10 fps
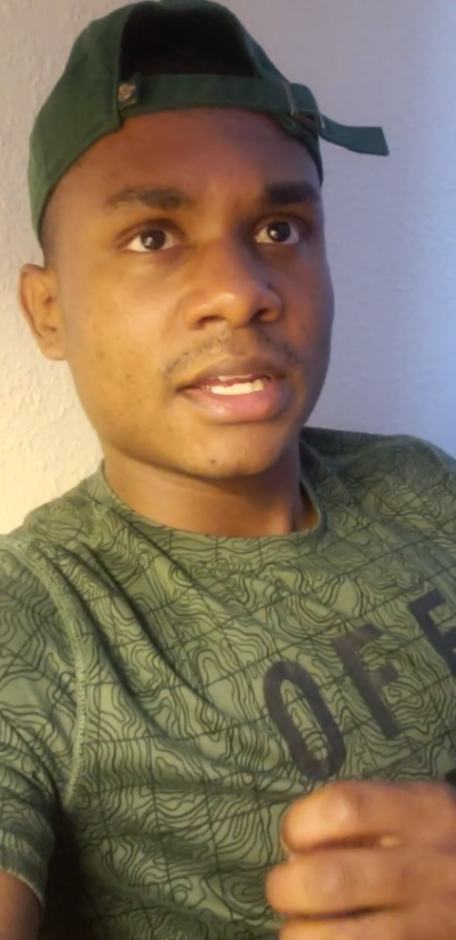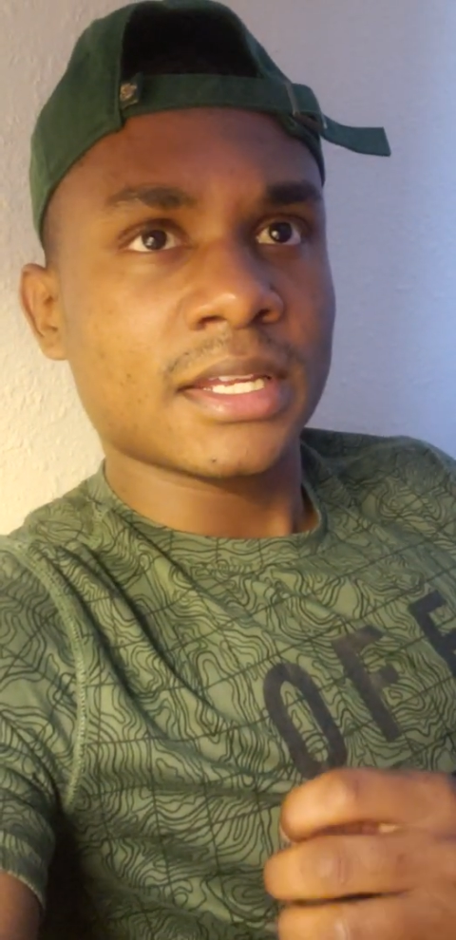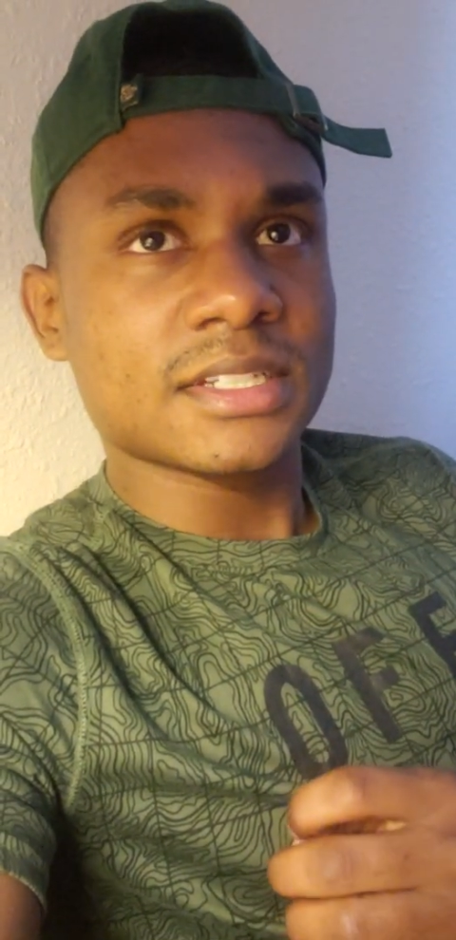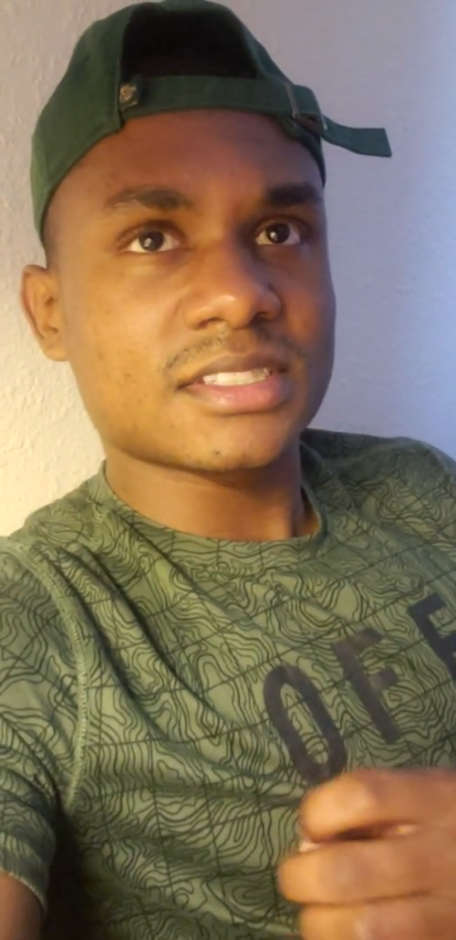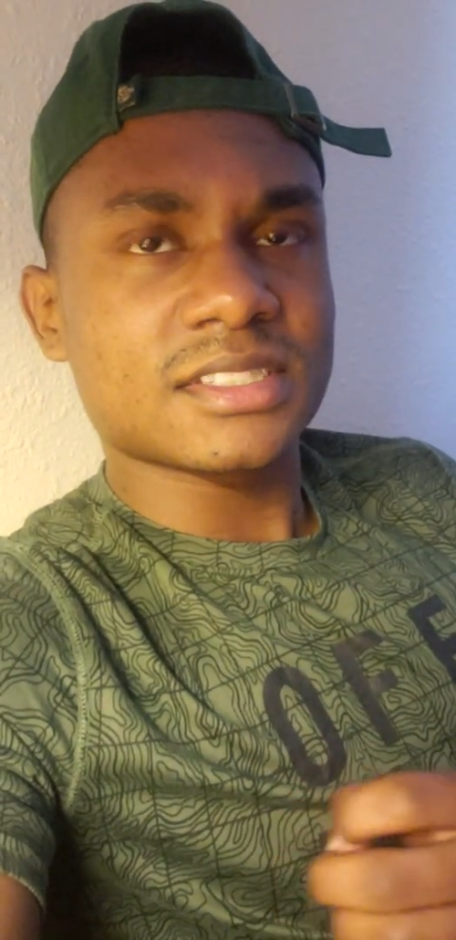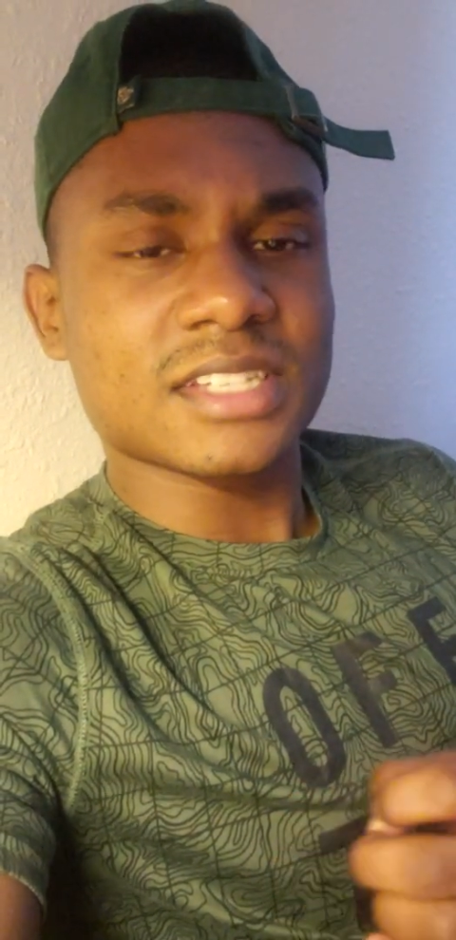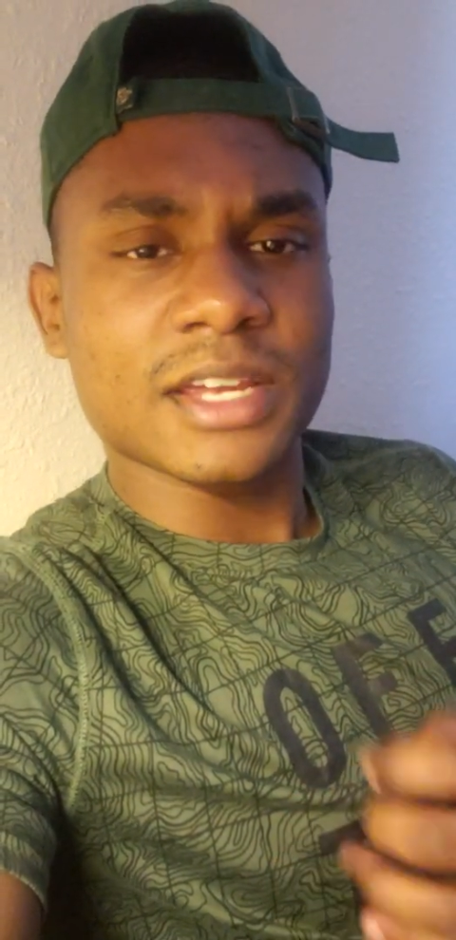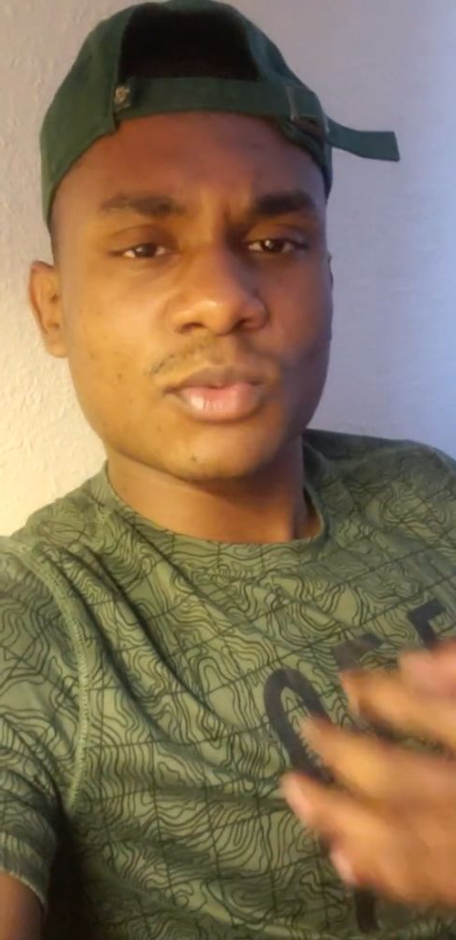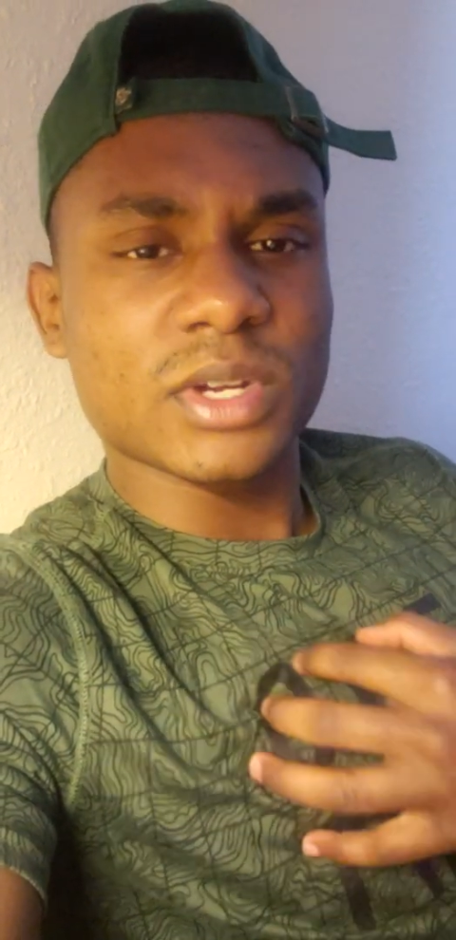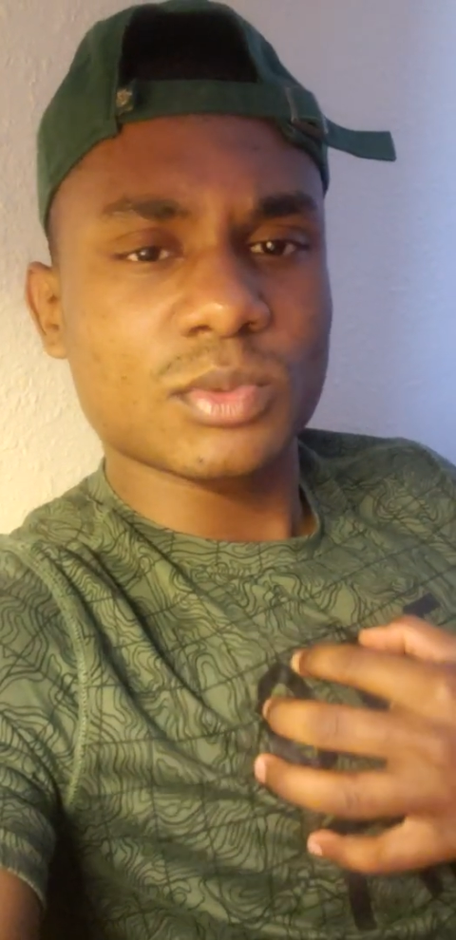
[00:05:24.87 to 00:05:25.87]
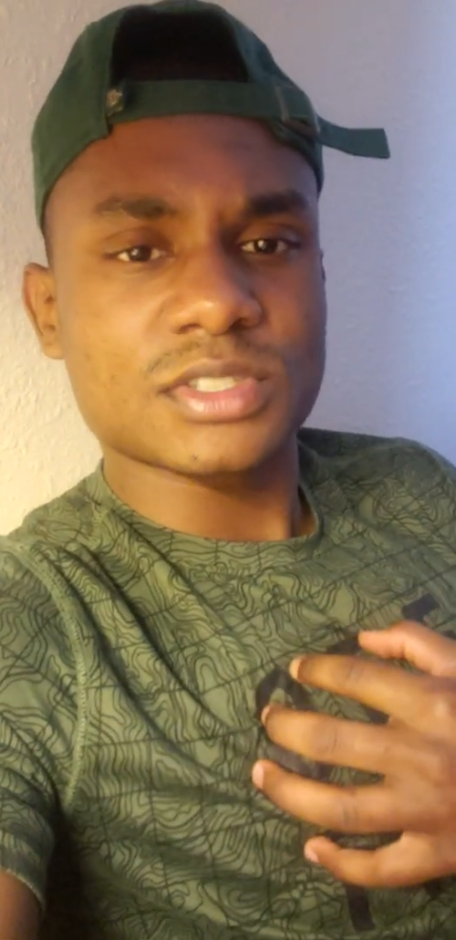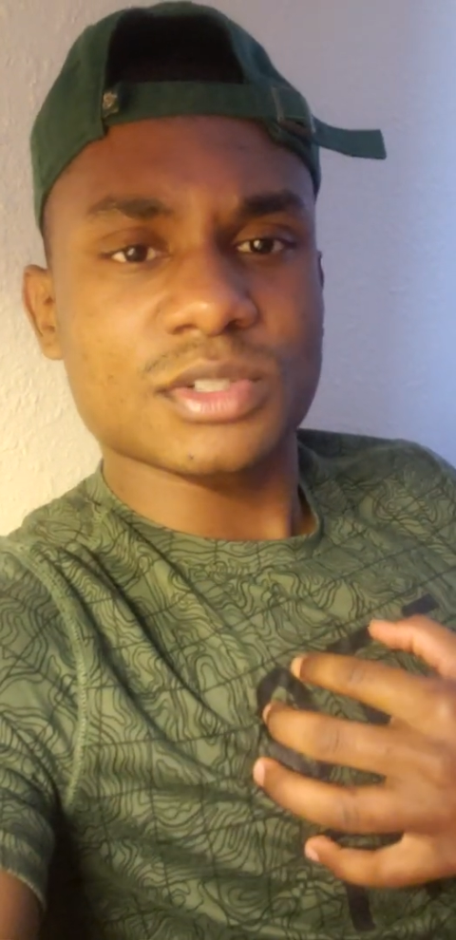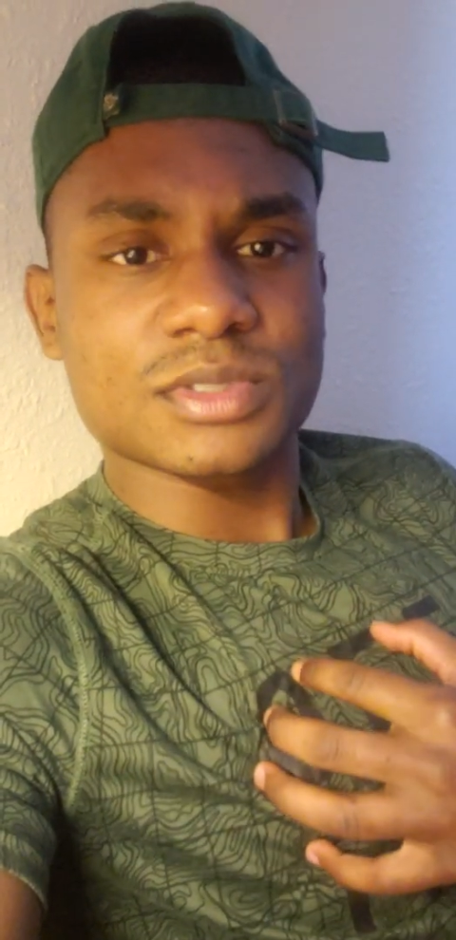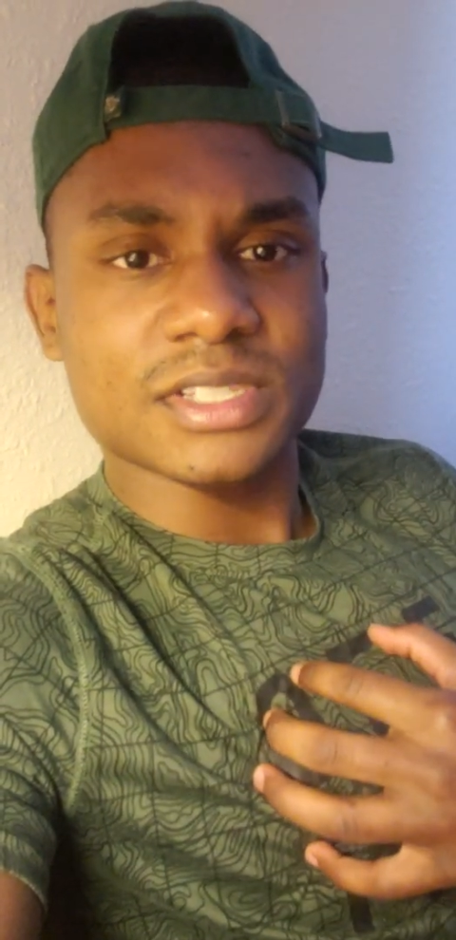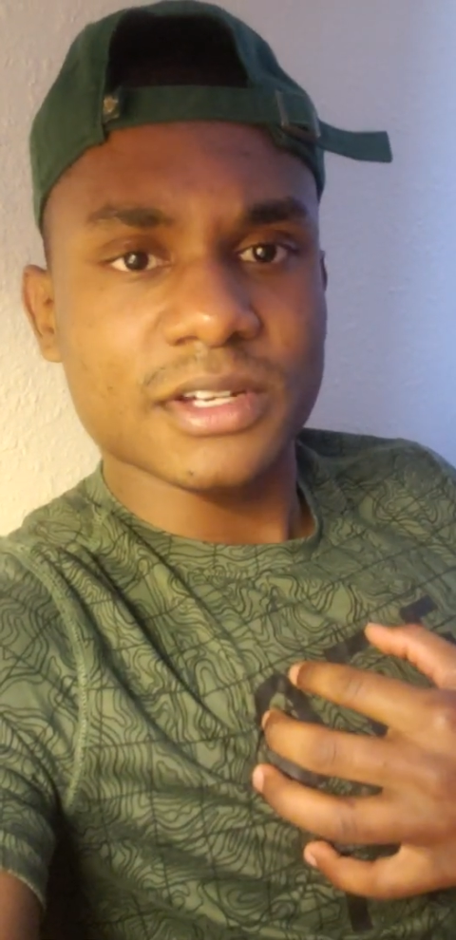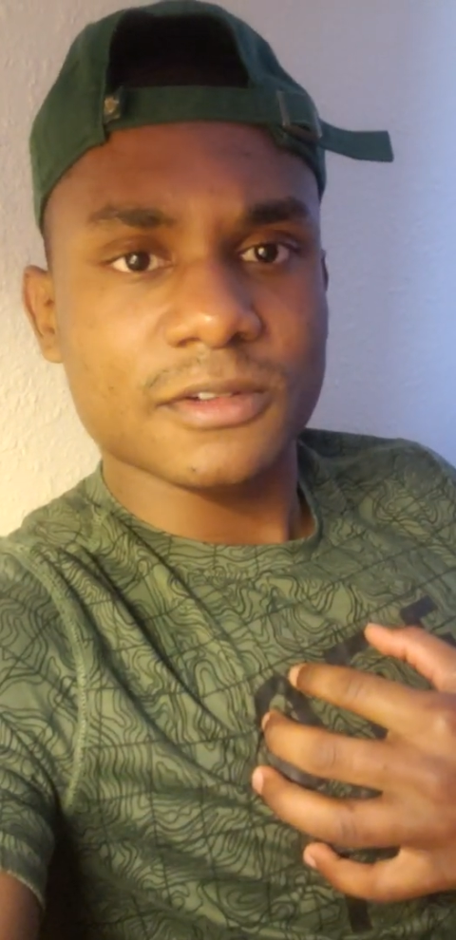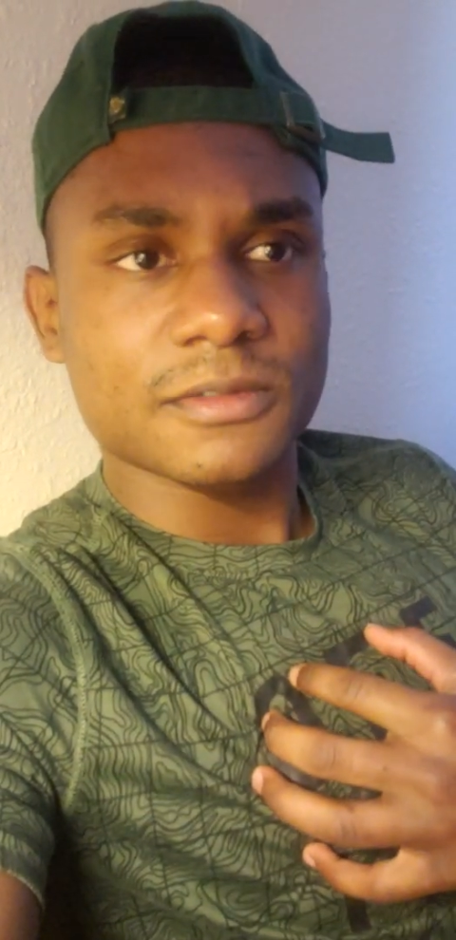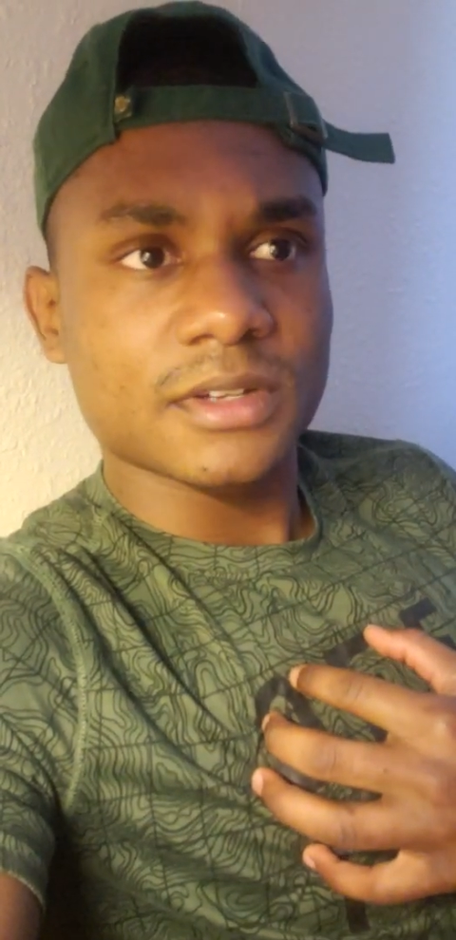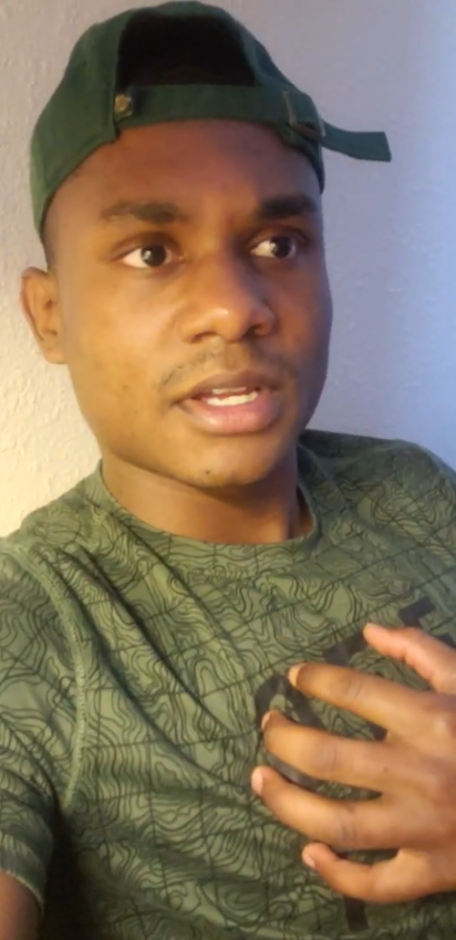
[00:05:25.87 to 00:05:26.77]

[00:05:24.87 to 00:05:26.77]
And it's the same way with yourself.